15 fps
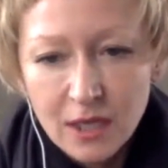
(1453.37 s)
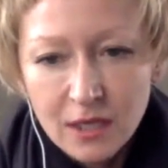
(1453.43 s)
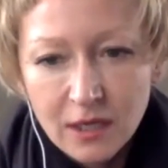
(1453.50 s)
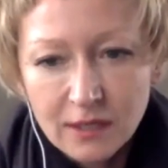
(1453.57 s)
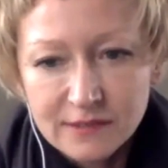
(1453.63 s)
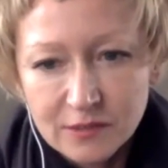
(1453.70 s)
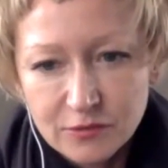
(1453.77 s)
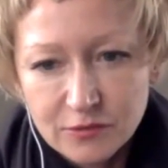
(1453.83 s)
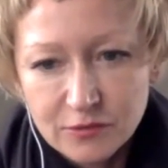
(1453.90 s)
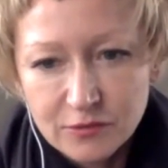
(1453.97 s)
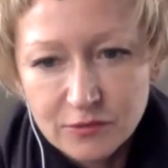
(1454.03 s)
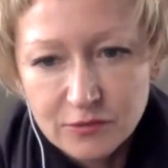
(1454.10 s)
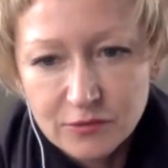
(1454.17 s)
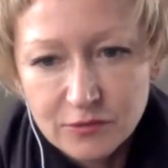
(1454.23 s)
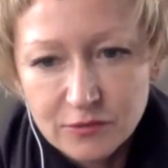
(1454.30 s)
as a crypto
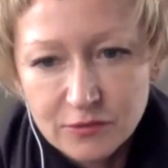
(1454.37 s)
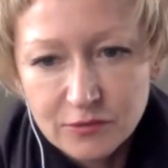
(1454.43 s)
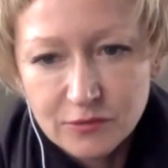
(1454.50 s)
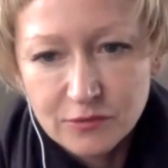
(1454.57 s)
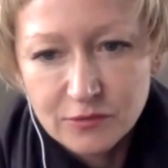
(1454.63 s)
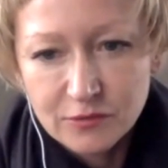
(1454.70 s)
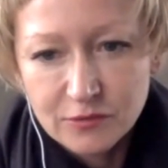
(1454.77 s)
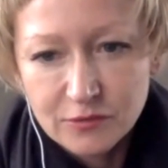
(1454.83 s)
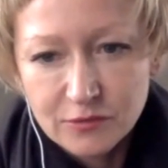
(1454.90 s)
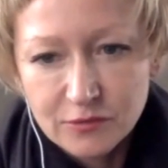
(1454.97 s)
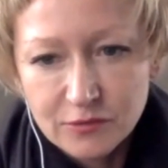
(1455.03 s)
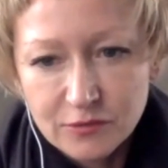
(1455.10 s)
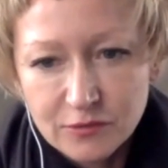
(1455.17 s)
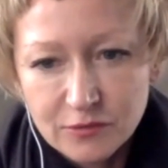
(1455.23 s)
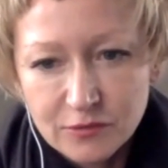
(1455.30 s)
community, like
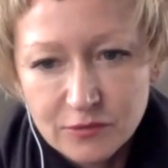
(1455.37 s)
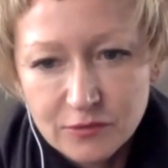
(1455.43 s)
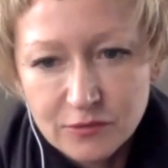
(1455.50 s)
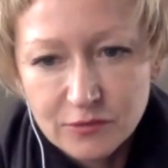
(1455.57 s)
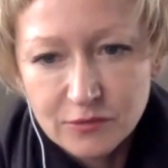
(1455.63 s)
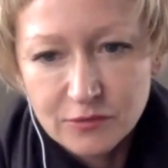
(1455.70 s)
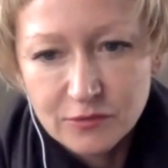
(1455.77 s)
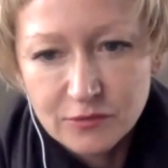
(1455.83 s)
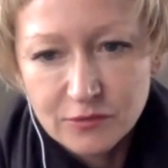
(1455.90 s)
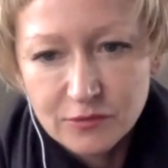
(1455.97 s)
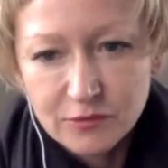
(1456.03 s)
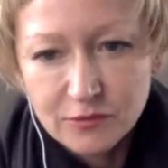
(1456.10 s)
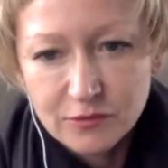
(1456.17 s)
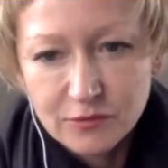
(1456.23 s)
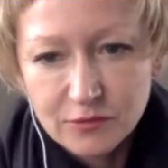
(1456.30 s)
some kind of,
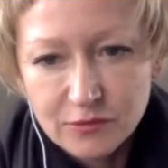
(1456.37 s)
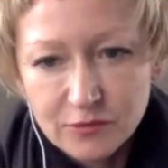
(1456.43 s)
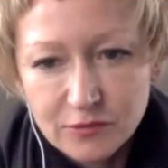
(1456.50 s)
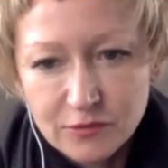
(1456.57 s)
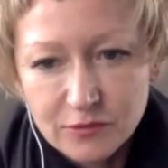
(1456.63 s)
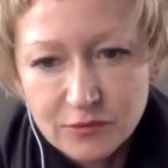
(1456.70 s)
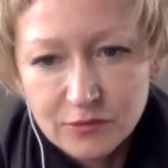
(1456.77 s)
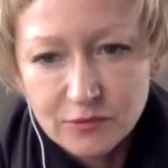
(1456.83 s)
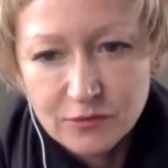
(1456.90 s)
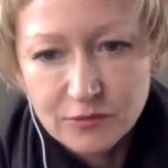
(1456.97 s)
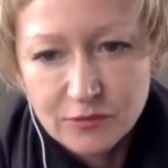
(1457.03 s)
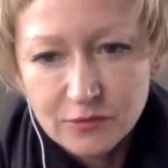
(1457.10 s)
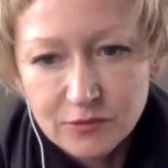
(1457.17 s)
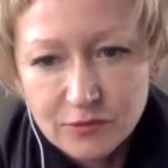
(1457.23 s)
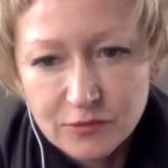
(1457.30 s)

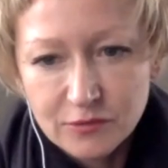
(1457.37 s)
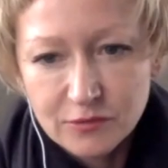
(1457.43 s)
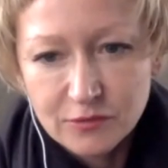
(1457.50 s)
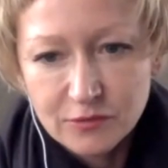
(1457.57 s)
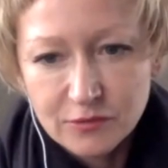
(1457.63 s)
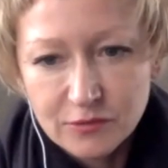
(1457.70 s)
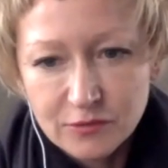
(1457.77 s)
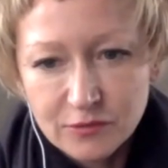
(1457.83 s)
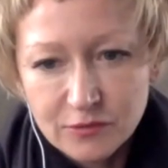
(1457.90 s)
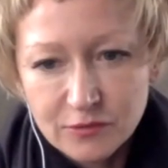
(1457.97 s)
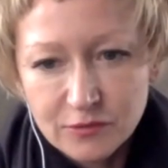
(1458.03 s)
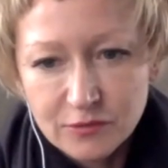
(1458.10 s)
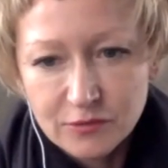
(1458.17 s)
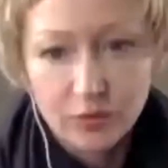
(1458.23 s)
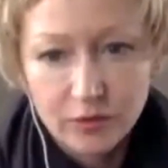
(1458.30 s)
atmosphere that we're
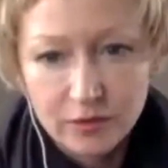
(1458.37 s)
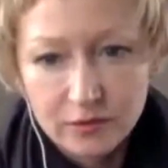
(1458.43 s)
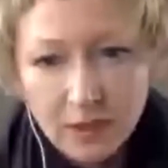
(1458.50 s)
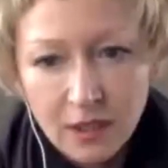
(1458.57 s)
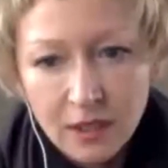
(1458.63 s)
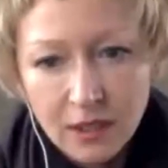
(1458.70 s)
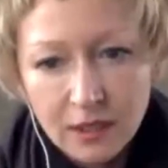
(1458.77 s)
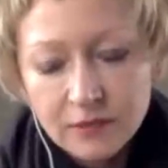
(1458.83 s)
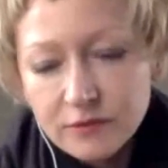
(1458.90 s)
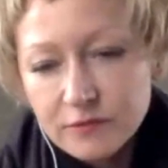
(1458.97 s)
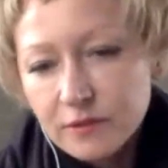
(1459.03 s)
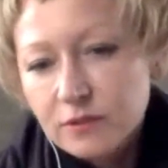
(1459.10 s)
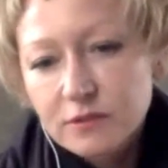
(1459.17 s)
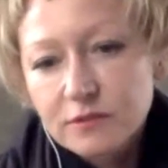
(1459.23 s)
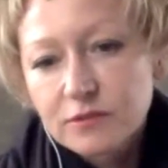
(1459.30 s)
insecure. I
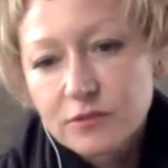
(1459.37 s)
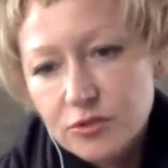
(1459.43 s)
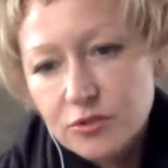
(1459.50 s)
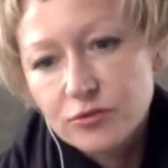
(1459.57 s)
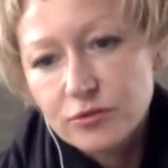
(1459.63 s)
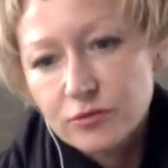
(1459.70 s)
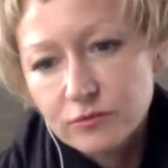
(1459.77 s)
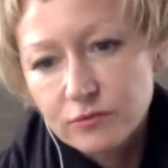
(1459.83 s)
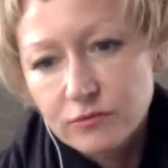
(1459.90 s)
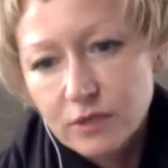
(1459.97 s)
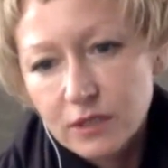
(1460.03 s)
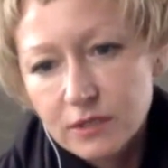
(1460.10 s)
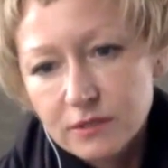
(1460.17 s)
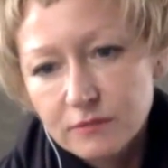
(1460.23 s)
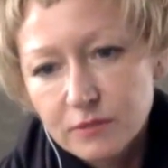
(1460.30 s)
don't think this is true,
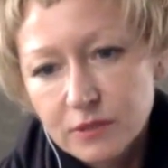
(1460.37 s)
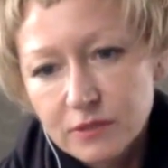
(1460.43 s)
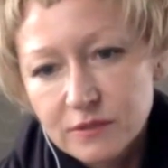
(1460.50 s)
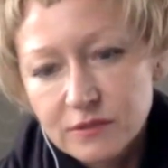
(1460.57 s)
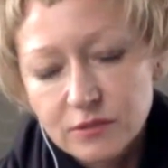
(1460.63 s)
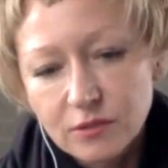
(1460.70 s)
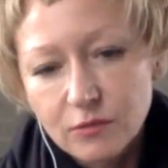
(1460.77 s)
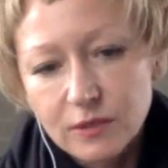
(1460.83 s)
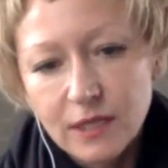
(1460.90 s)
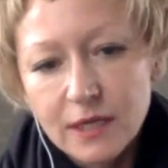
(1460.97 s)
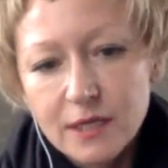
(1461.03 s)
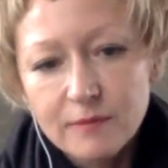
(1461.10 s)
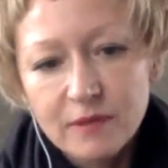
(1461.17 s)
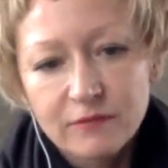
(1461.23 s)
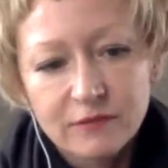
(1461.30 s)
right? Because, when I
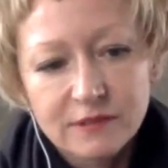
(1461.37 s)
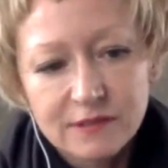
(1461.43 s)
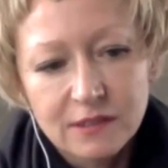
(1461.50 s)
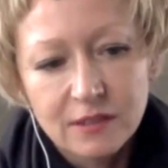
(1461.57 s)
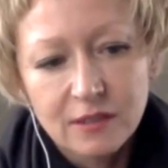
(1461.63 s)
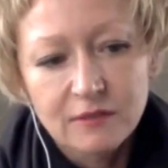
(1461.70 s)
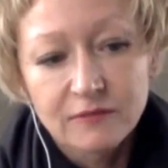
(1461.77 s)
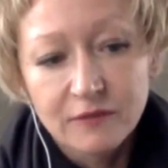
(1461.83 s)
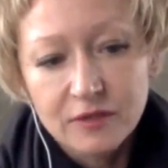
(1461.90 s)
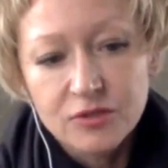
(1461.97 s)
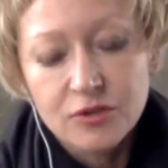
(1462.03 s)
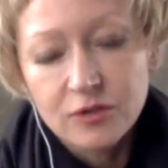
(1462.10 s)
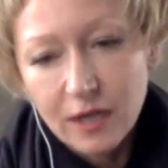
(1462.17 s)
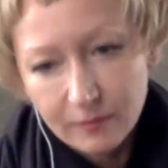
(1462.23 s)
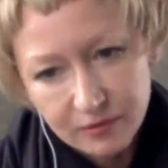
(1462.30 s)
am investing in
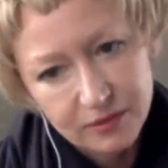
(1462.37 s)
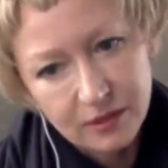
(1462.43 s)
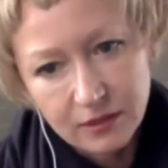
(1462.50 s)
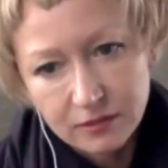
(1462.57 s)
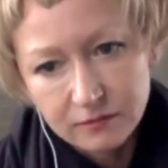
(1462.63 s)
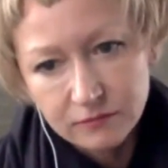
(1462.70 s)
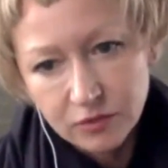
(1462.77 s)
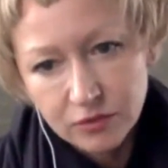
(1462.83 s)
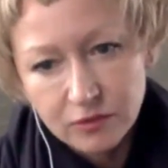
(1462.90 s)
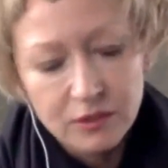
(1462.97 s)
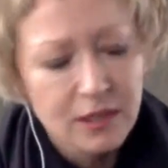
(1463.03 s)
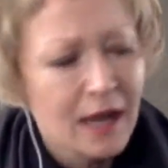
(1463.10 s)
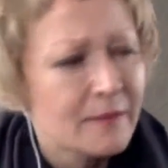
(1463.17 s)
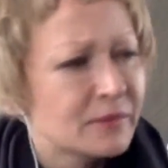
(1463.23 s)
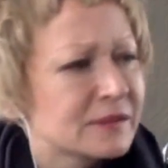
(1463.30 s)
venture capital,
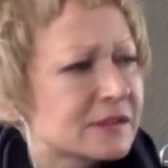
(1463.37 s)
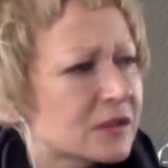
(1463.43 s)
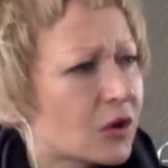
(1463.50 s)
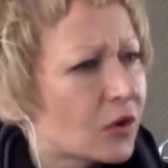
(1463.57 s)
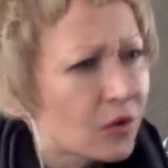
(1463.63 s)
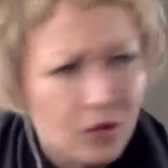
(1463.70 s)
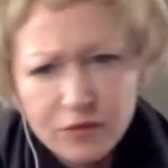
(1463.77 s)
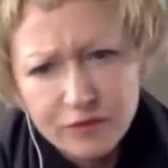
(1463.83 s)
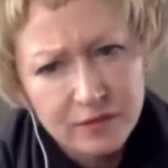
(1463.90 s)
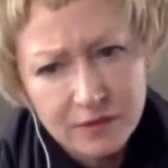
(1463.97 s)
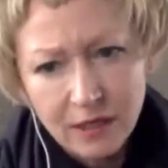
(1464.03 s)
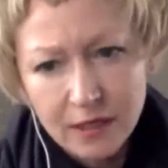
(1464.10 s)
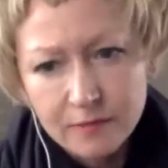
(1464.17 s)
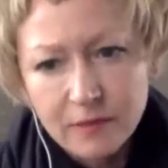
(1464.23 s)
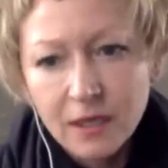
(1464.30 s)
it happens all the
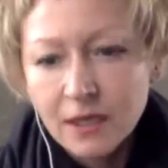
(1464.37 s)
time